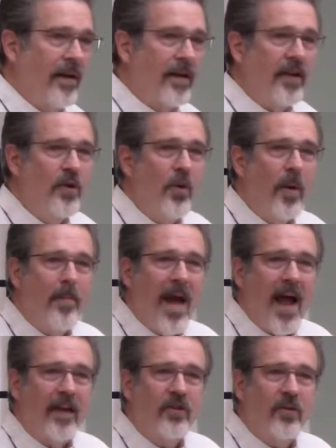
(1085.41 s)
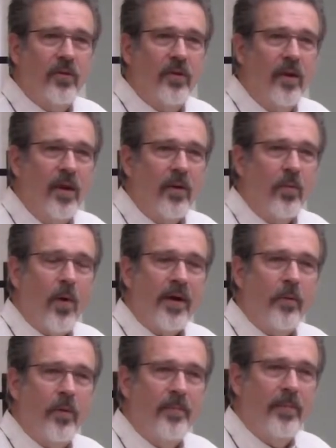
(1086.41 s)
Can you imagine what
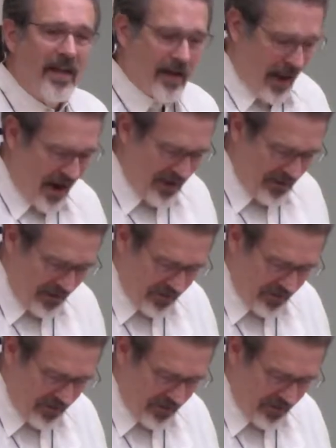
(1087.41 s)
it would be like